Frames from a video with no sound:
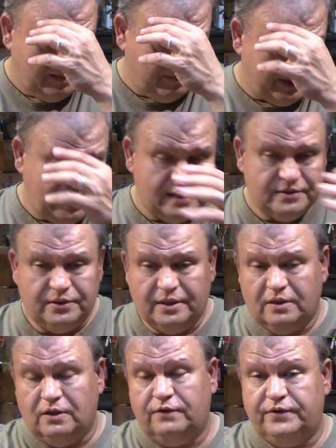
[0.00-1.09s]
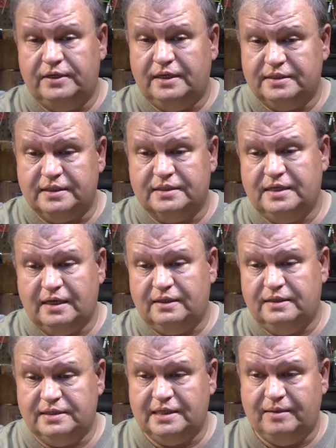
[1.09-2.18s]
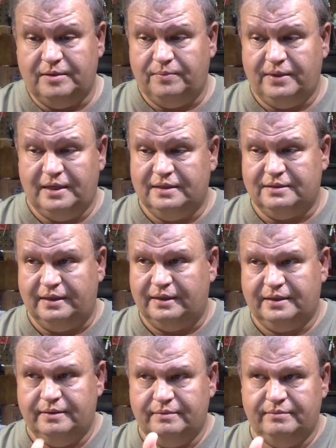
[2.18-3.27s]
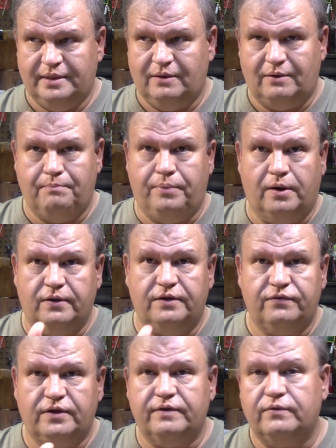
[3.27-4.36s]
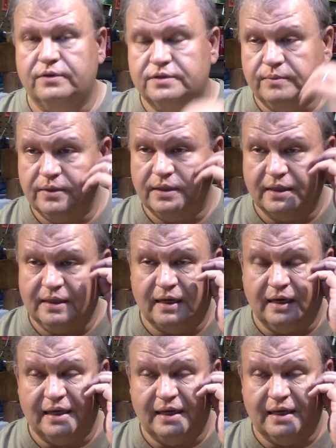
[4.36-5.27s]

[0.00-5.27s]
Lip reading: but hazelnut coffee tastes exactly the same to me as, like, you know, a berry flavor or something like that.